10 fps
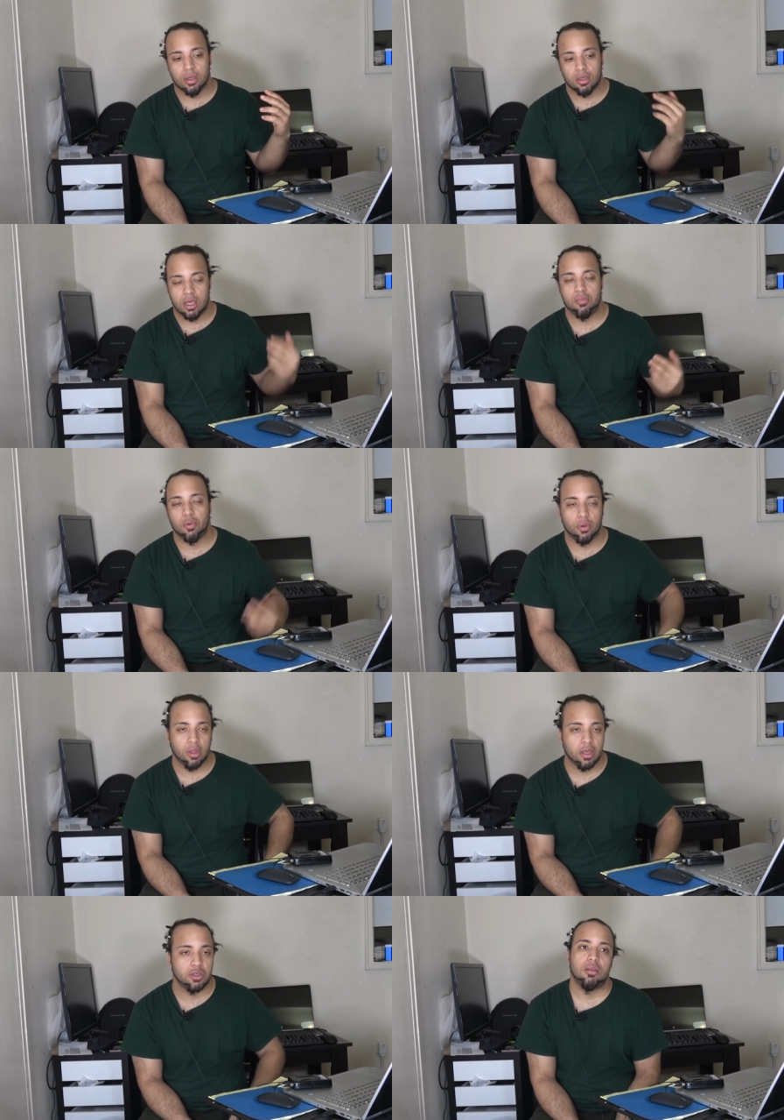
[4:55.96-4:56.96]
keep a
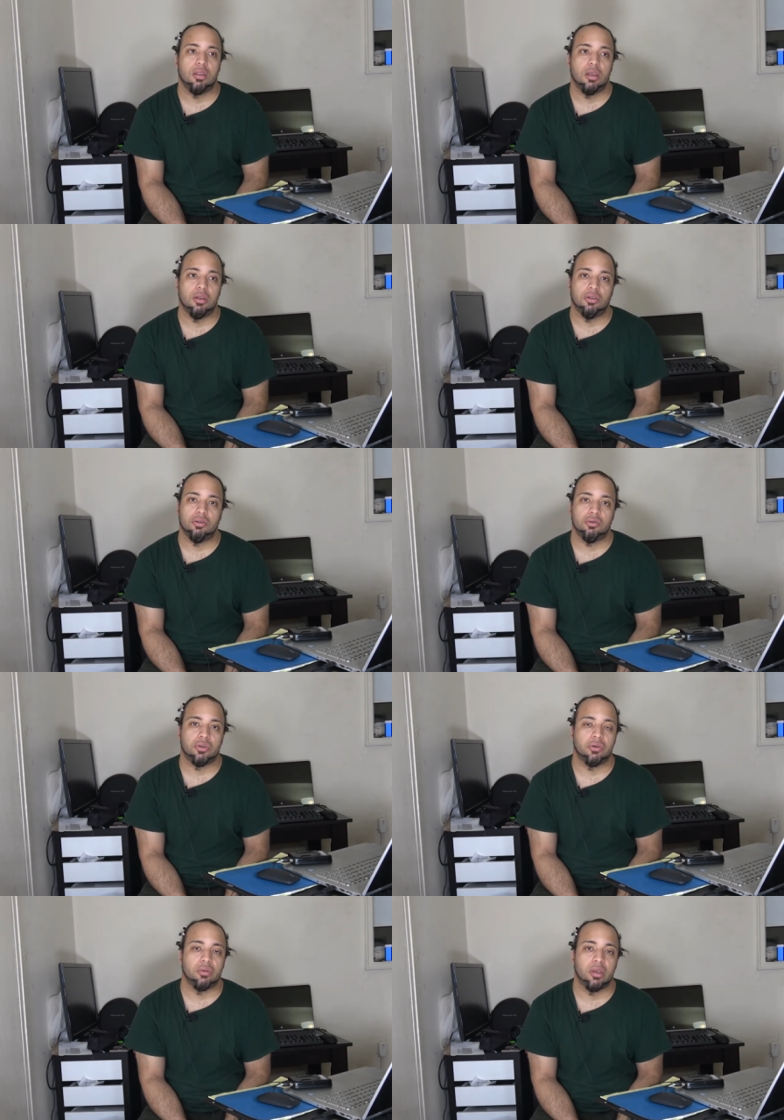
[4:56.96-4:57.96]
relationship and do
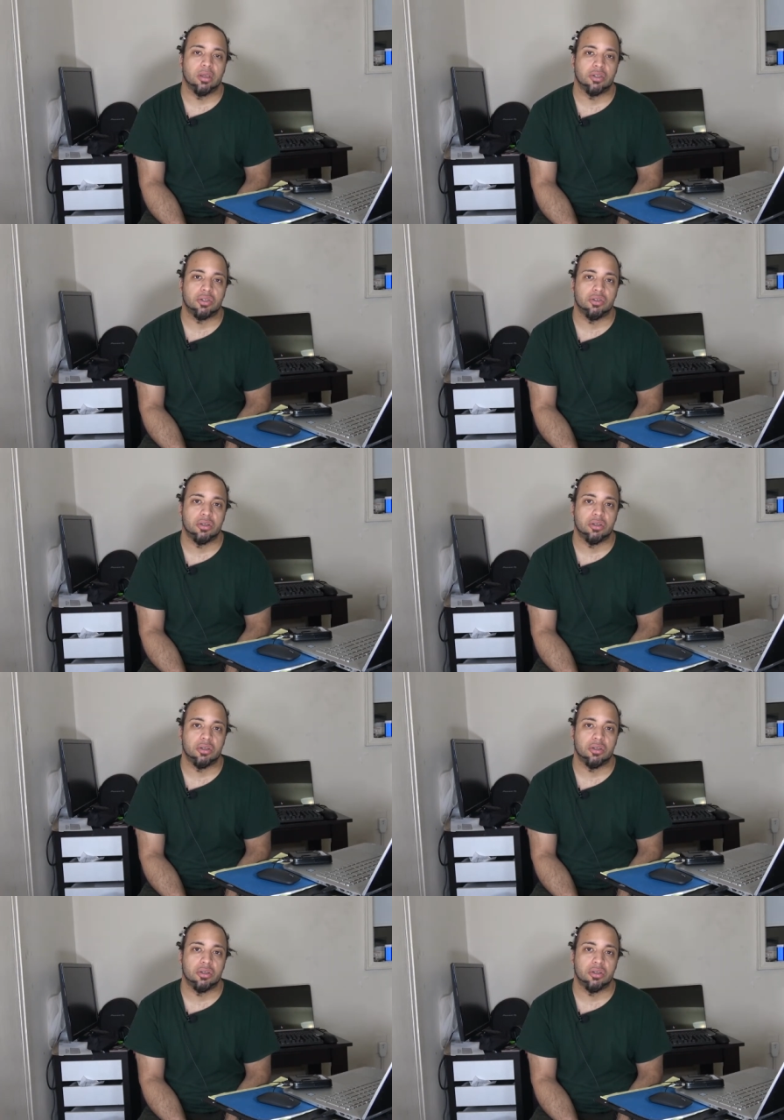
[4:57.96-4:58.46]
certain things